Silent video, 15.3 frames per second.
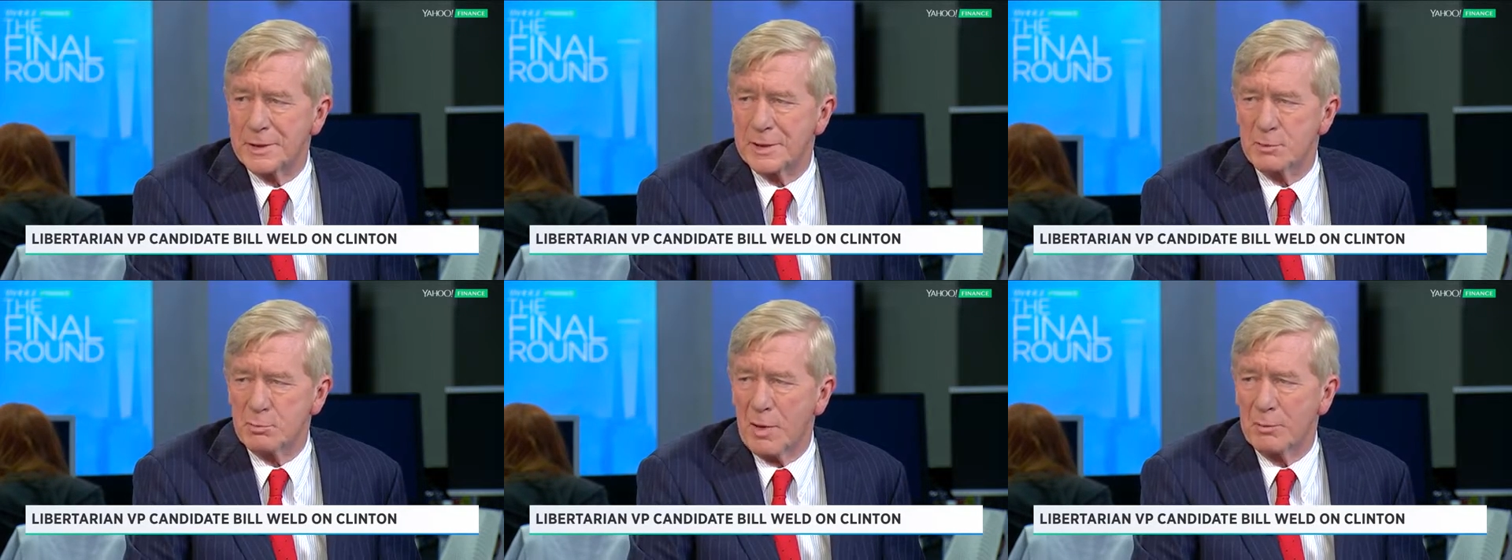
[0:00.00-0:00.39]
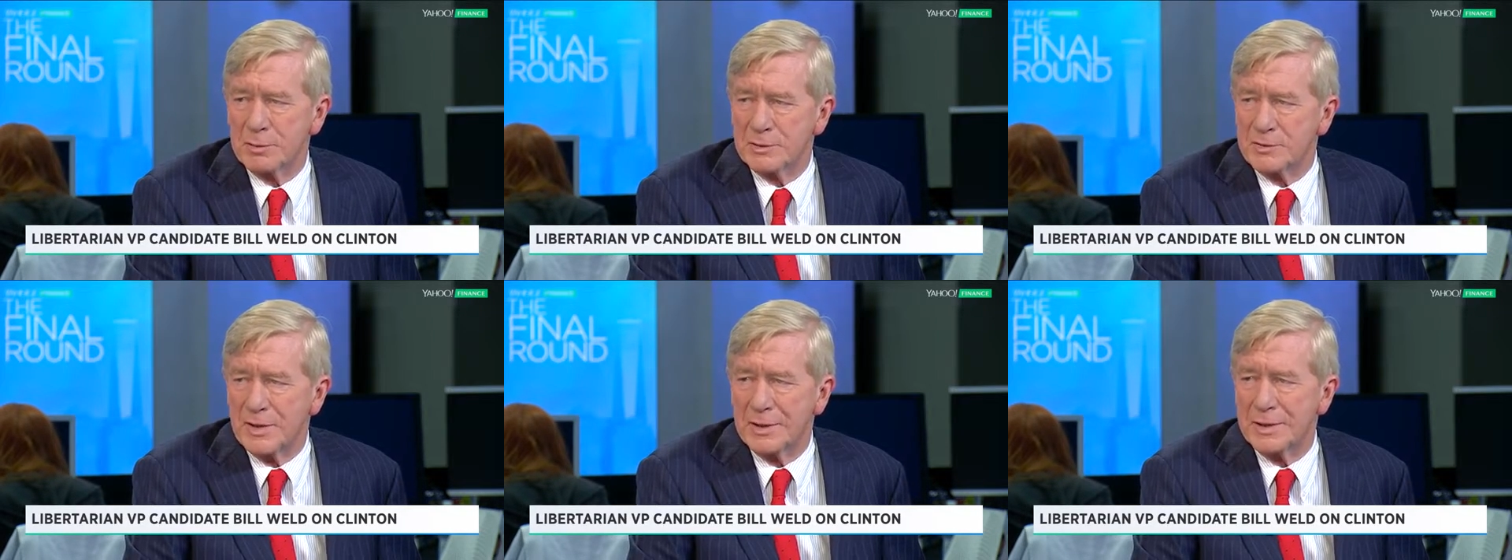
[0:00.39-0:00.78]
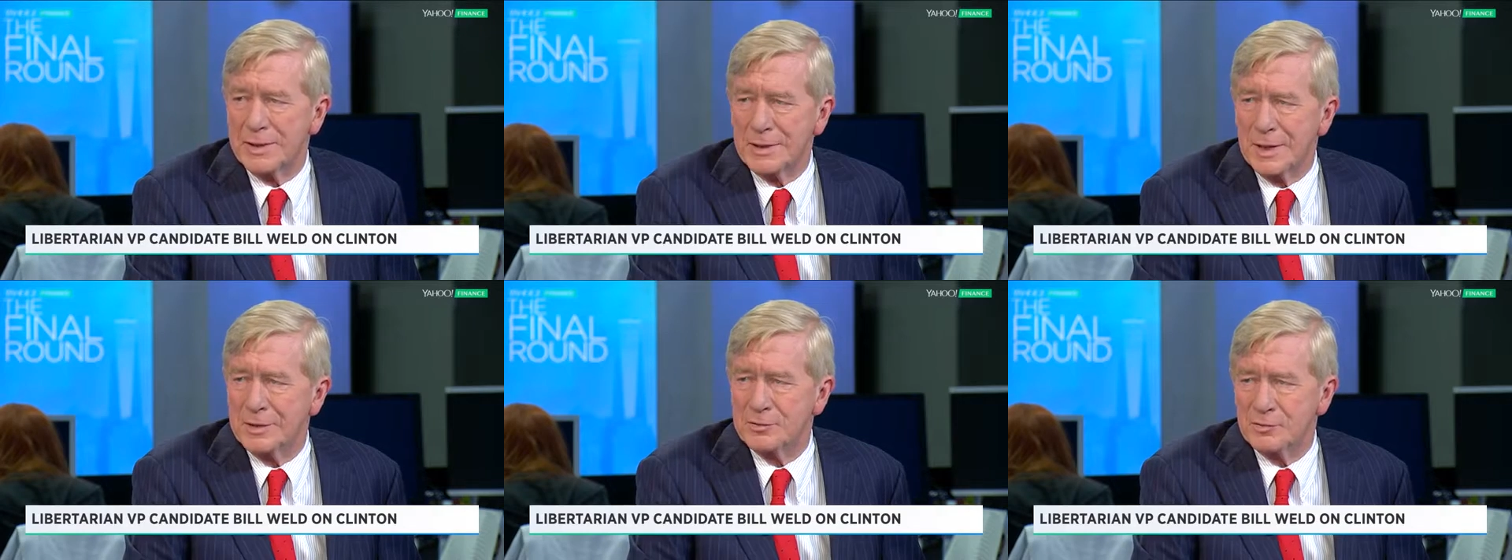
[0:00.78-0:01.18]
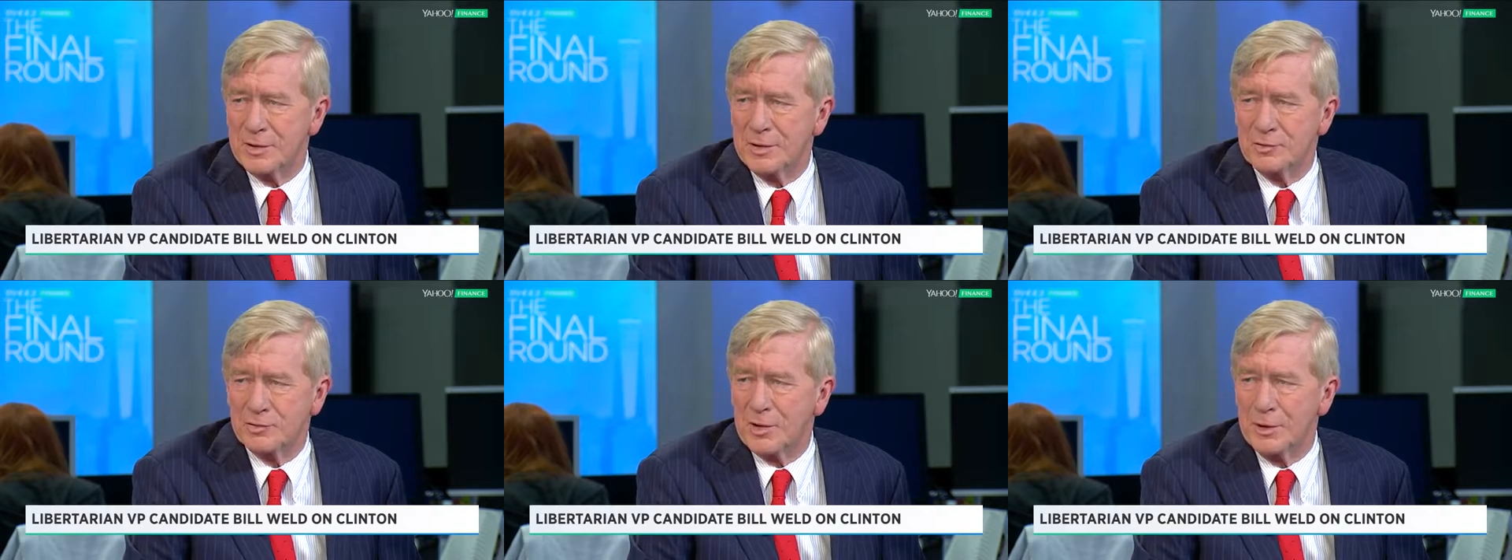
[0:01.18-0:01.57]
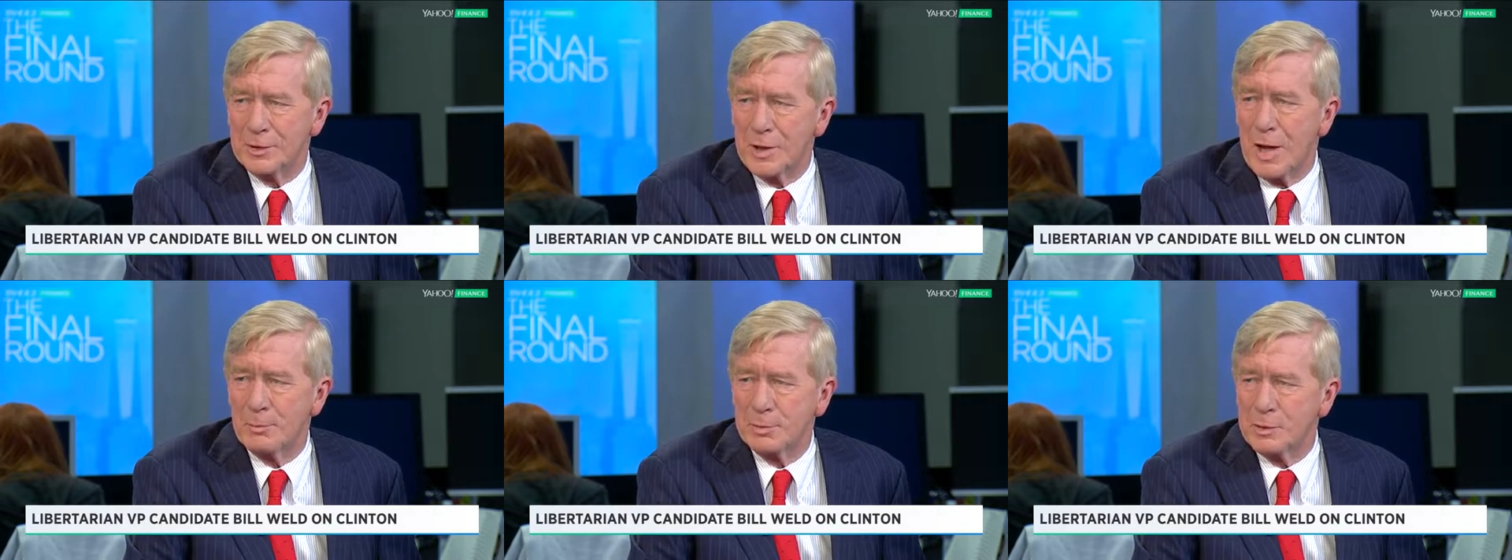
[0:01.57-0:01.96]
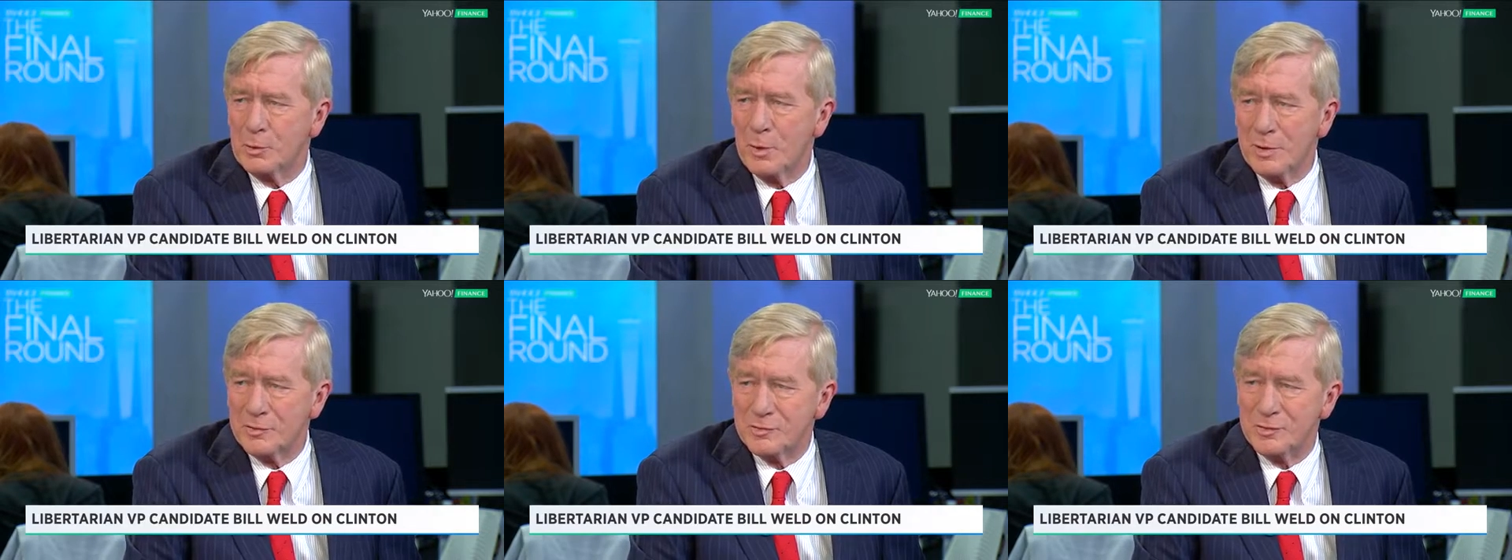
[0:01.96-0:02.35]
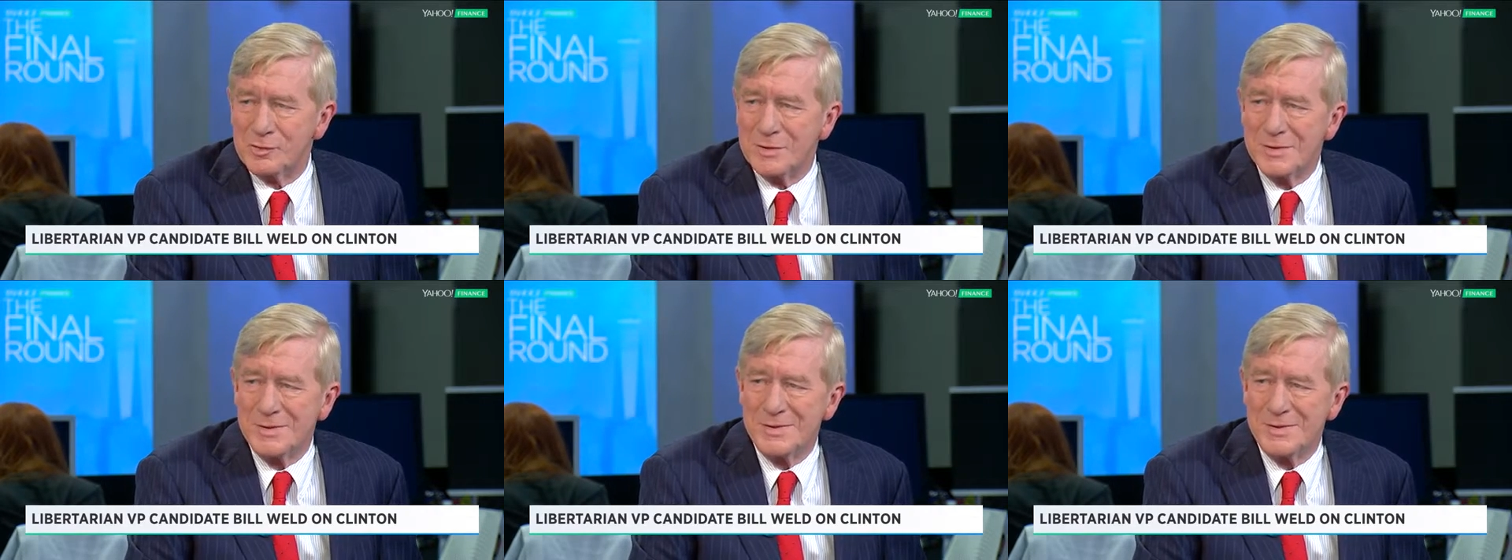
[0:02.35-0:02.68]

of the public debt of the United States shall not be questioned.